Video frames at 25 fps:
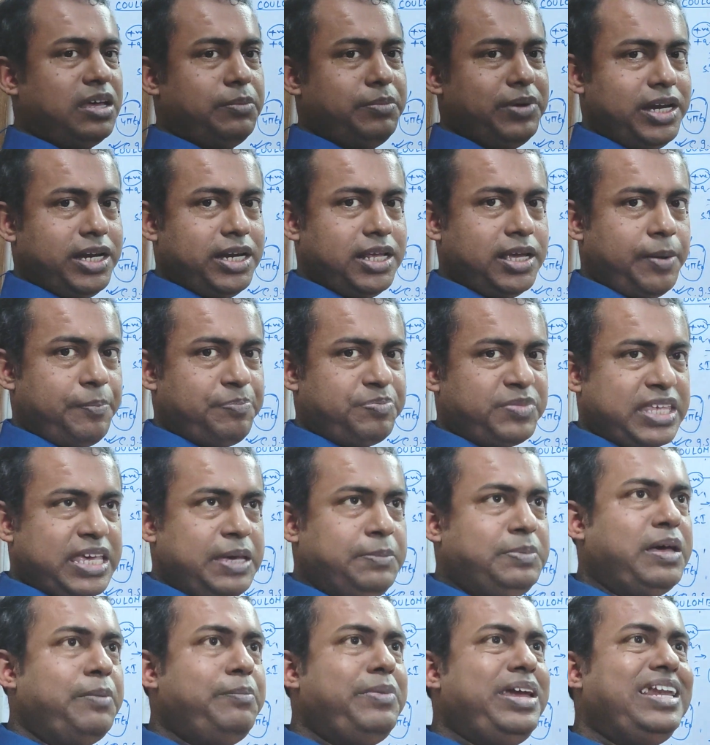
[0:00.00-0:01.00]
the medium.
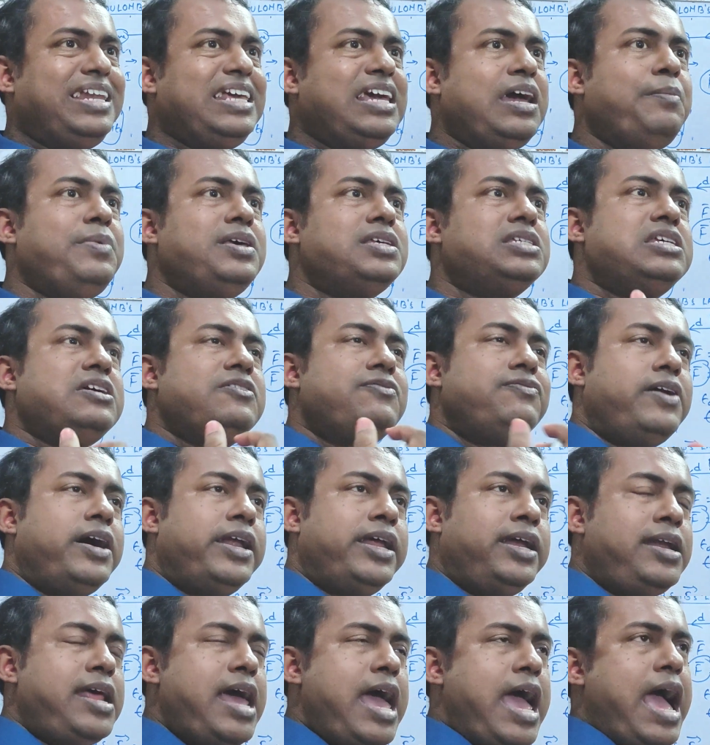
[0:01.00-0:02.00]
If the medium is
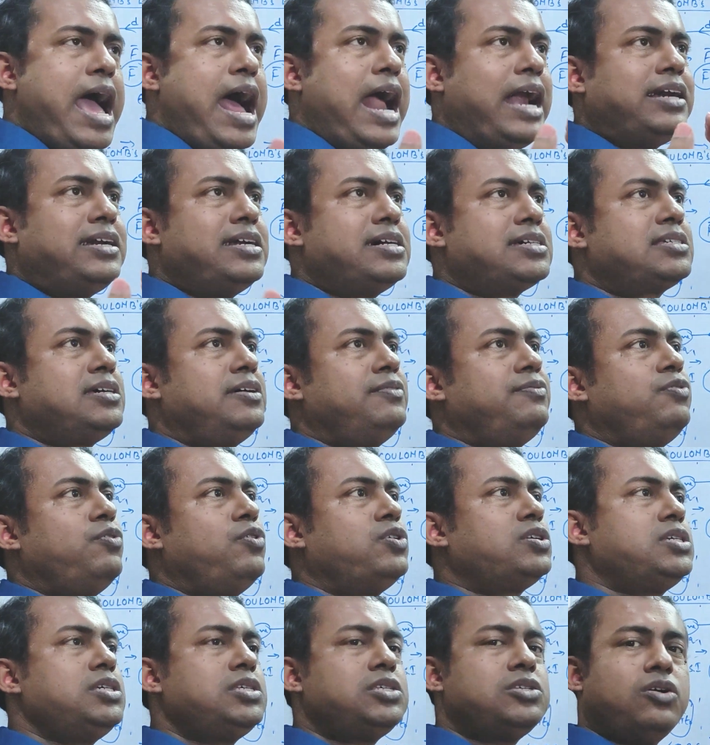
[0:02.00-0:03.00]
different, attraction
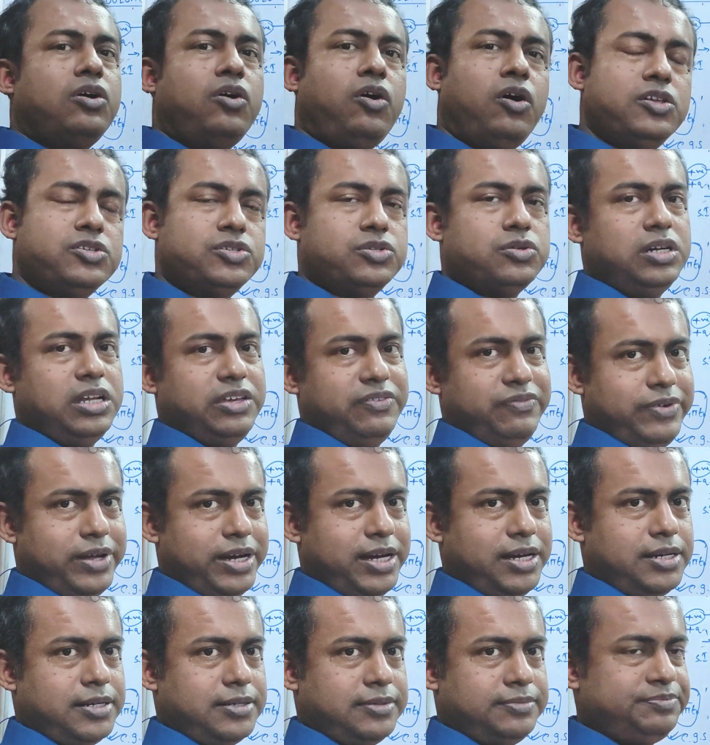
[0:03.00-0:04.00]
force is also
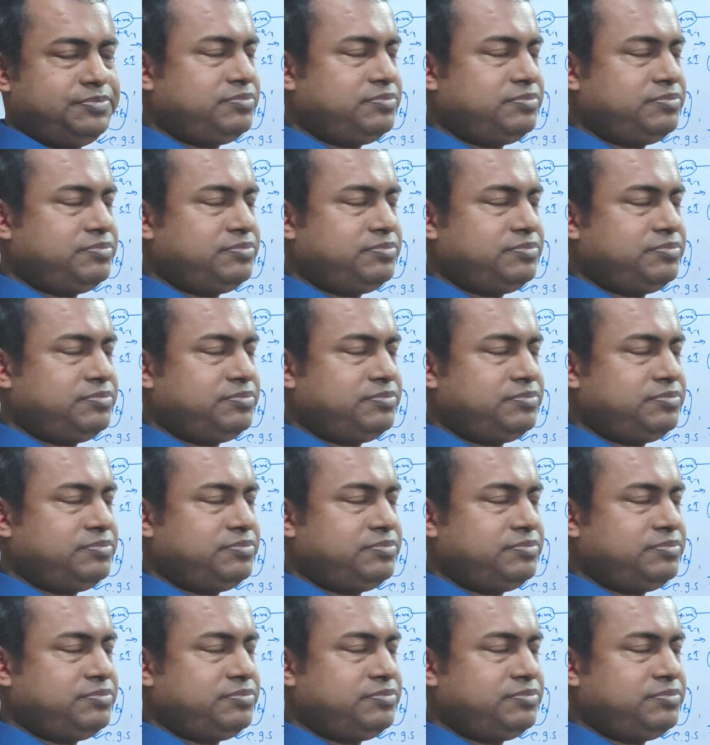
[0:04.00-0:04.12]
different.